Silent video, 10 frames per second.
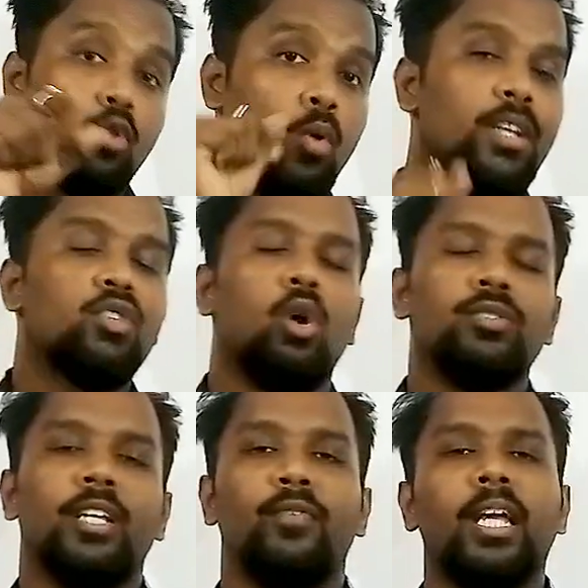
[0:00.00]
rho is
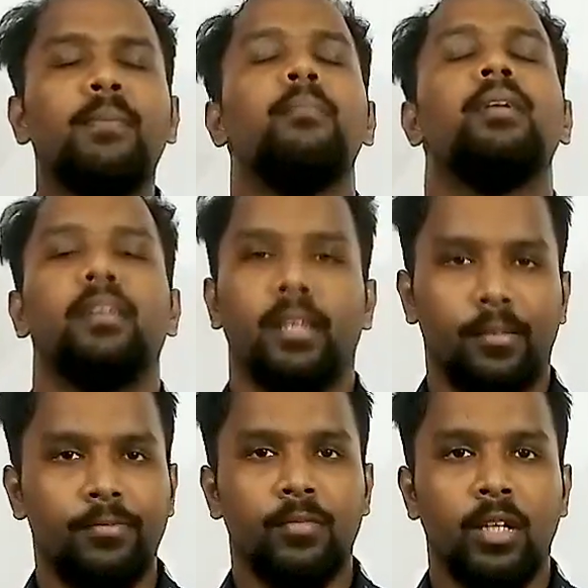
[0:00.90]
constant for a given material.
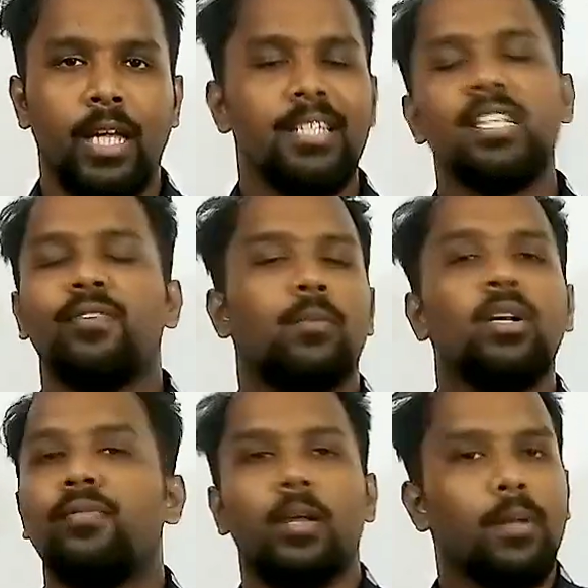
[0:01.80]
It is different for
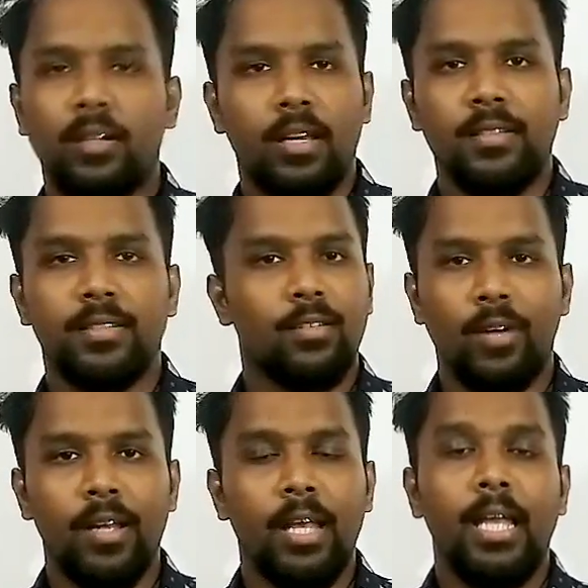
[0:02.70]
different materials,
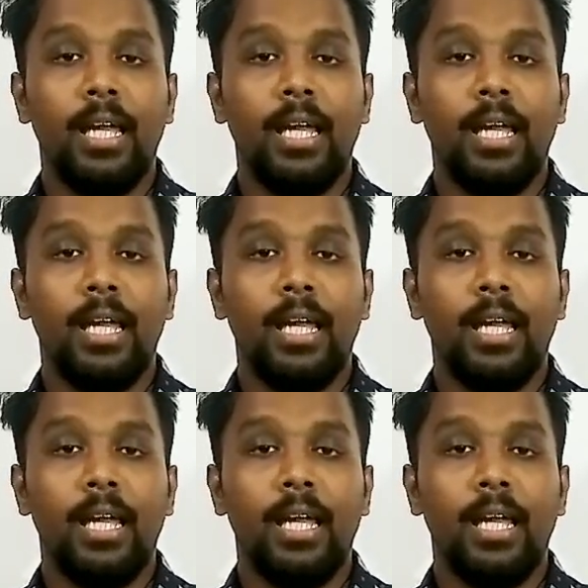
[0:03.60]
right?